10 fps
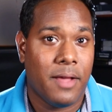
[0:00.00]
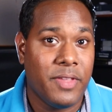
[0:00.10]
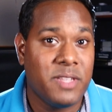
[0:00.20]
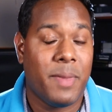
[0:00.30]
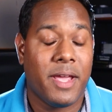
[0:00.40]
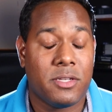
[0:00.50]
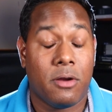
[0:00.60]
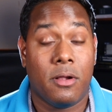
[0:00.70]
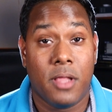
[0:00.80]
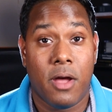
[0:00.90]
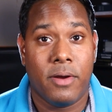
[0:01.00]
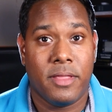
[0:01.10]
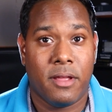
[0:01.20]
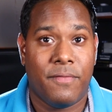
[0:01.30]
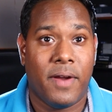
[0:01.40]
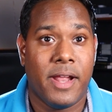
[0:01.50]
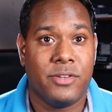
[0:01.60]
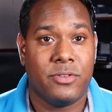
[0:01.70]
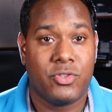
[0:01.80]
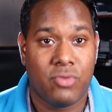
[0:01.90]
Now, these banks aren't alone in their
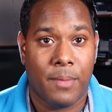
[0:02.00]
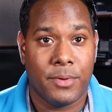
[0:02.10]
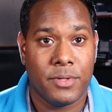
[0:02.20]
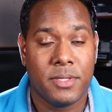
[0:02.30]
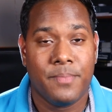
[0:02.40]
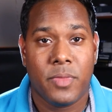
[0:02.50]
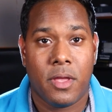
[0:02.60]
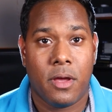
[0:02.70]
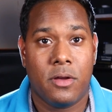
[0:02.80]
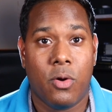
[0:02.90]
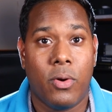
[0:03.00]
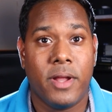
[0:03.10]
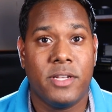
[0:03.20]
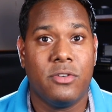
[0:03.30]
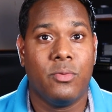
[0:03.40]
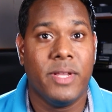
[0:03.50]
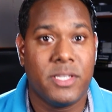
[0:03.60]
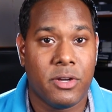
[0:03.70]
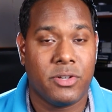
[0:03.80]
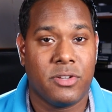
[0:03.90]
financial troubles. According to
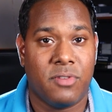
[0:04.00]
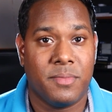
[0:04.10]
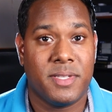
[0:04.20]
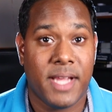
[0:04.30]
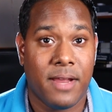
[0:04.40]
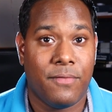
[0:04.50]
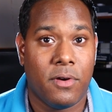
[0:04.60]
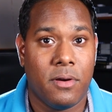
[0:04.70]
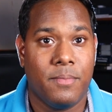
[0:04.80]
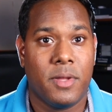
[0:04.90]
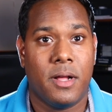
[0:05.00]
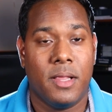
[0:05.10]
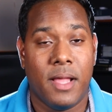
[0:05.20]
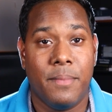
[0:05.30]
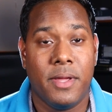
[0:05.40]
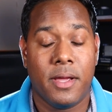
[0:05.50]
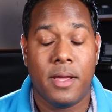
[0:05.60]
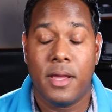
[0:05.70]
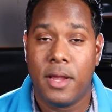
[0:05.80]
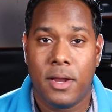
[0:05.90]
researchers from Stanford,
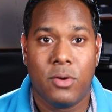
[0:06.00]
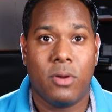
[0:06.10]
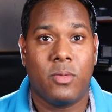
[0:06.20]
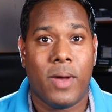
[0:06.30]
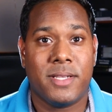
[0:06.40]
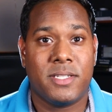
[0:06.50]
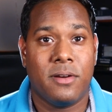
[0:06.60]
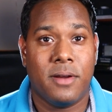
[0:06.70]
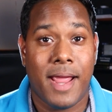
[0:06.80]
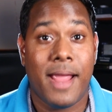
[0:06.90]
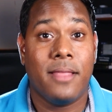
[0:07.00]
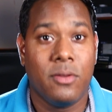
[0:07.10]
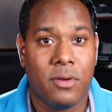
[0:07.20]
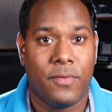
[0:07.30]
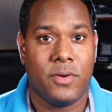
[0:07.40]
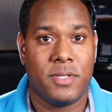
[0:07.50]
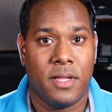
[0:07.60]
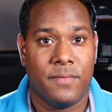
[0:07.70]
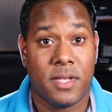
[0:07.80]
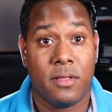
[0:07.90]
Columbia, Northwestern, and the
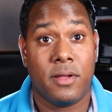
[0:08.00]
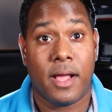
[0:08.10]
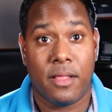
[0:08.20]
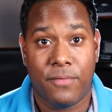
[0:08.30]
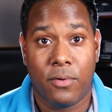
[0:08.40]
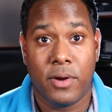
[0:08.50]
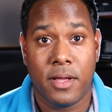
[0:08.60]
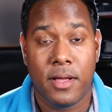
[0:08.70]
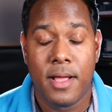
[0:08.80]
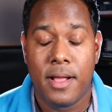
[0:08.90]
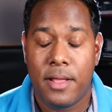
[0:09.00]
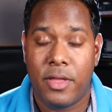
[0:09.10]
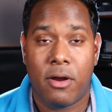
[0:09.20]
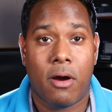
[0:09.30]
University of Southern California, there